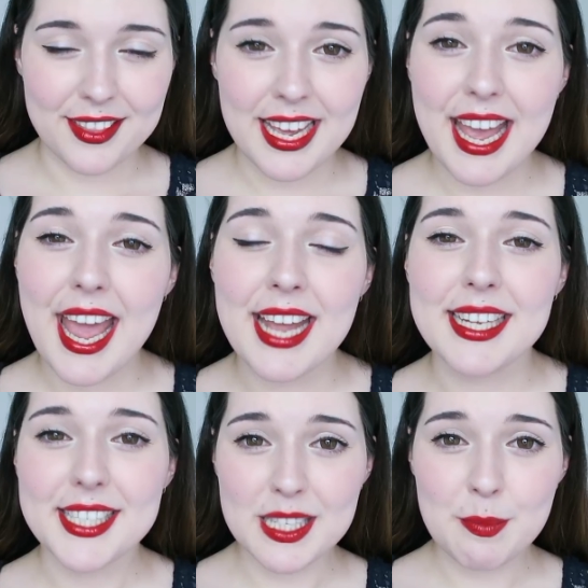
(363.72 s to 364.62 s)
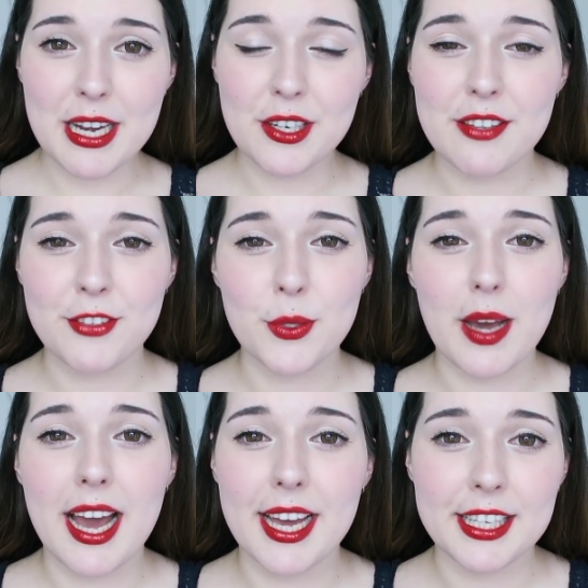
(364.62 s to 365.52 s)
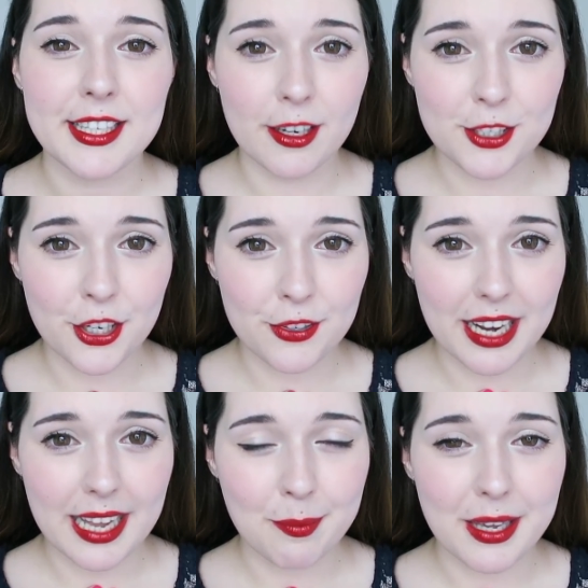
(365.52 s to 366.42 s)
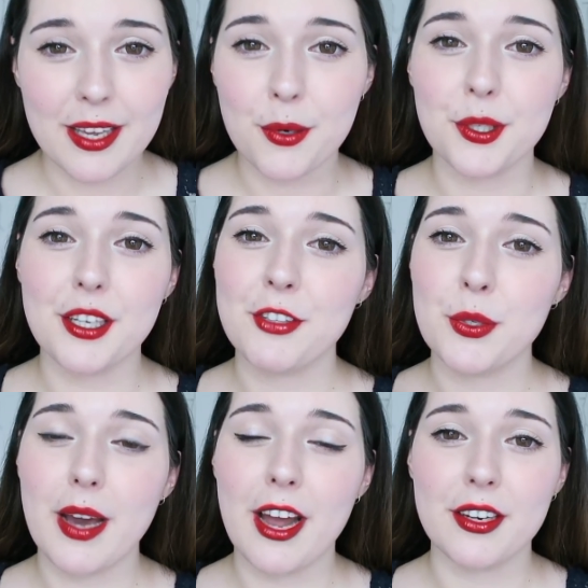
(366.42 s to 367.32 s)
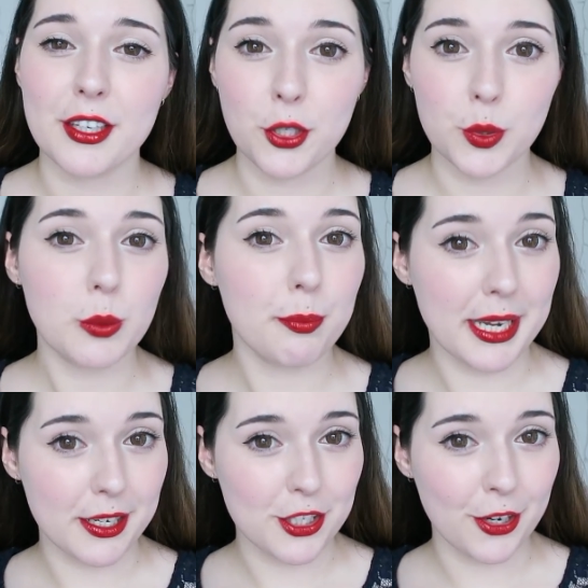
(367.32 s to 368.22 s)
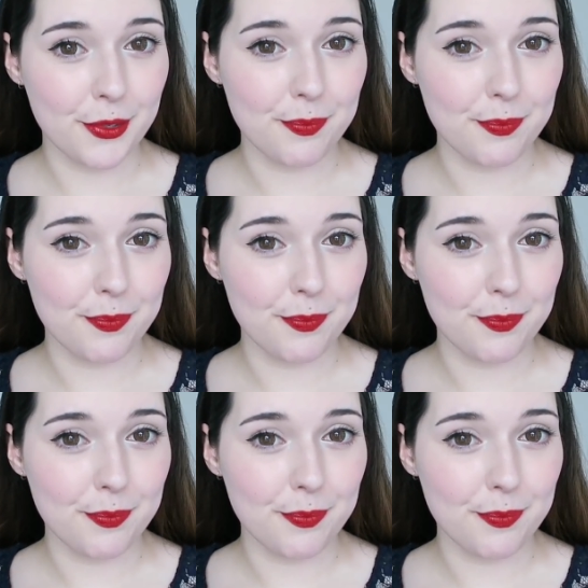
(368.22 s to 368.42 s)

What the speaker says: there, and it doesn't matter if you are yellow toned like me or if you are a cool pink tone.